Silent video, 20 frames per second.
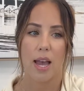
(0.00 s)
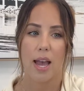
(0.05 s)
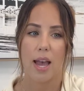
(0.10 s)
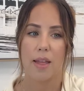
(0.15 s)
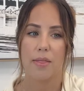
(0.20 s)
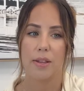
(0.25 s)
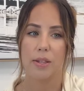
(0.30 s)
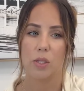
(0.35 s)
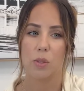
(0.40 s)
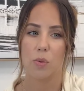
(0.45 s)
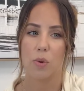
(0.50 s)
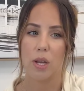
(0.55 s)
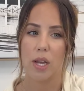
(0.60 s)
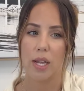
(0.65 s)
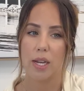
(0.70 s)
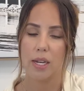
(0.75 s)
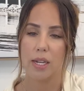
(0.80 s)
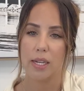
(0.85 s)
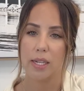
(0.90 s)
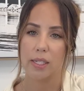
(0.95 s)
And this
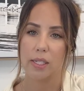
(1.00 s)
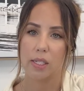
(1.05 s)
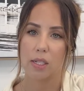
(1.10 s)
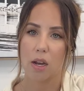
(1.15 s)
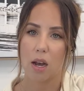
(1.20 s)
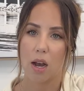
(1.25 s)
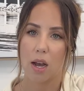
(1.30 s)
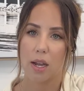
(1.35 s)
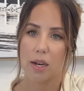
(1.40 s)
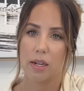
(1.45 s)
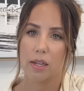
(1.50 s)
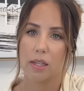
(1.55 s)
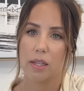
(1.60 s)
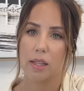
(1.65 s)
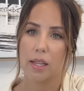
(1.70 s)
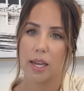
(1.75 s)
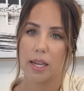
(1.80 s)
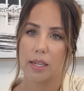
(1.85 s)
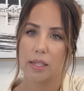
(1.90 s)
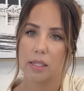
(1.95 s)
one, it's got
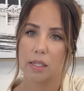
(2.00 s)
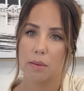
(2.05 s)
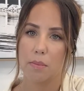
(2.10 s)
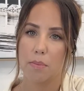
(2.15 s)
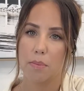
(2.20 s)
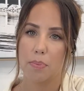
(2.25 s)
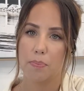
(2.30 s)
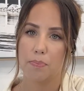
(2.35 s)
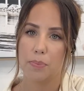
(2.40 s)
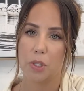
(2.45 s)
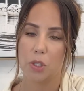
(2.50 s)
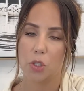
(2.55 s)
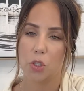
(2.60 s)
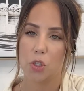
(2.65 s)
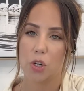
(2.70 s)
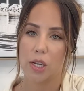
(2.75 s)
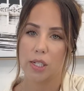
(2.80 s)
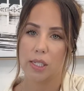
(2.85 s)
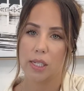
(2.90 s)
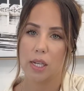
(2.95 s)
like some
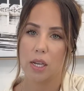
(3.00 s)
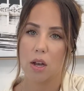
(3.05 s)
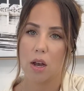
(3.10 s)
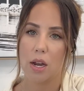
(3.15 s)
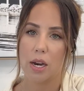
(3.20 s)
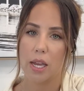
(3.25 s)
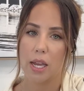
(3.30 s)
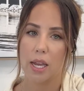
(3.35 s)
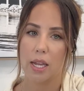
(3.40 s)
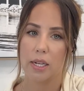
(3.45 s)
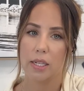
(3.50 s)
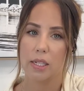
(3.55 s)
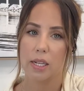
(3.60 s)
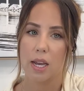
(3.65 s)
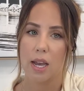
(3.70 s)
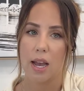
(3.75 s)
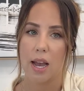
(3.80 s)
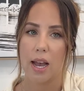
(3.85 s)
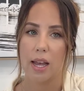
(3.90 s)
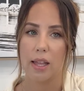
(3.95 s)
distressing on it.
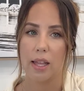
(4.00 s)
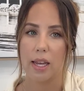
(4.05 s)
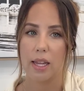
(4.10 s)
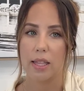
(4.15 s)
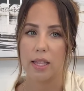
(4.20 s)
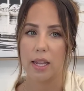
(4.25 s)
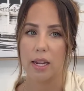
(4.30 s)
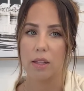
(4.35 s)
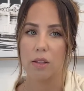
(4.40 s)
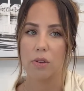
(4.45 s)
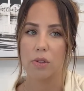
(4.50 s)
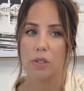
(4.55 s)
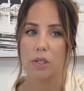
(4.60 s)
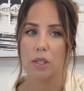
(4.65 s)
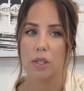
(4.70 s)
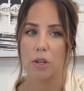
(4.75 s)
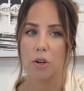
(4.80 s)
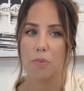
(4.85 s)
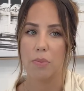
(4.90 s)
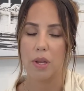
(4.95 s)
I like that it looks a
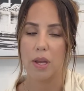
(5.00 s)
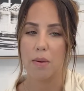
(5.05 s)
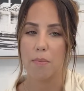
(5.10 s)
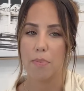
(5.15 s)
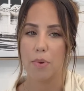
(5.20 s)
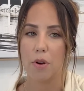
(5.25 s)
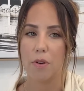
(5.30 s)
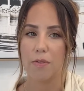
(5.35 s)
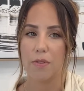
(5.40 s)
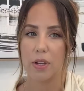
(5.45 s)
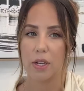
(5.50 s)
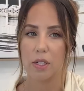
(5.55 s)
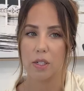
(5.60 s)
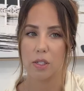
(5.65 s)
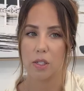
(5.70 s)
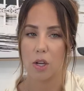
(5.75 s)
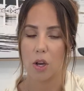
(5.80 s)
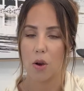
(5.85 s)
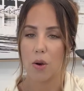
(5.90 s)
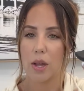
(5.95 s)
little bit imperfect,
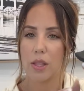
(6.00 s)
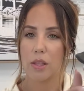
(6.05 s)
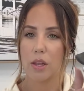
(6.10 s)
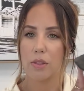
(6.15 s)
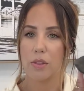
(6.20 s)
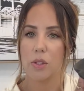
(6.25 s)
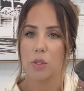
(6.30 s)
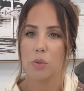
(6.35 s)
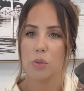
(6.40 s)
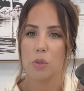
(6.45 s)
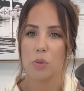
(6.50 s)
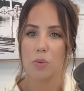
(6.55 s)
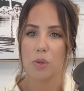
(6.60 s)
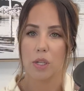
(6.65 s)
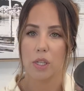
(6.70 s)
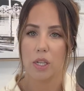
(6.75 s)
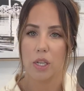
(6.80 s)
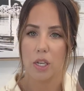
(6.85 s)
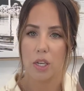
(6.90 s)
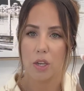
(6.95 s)
so I thought this was
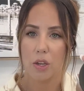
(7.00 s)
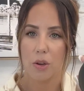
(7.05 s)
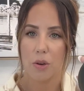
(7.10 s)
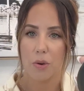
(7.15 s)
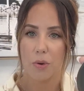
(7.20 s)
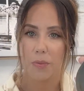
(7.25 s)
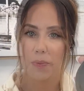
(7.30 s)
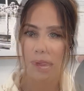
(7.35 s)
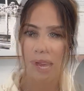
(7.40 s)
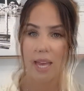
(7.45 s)
really cute.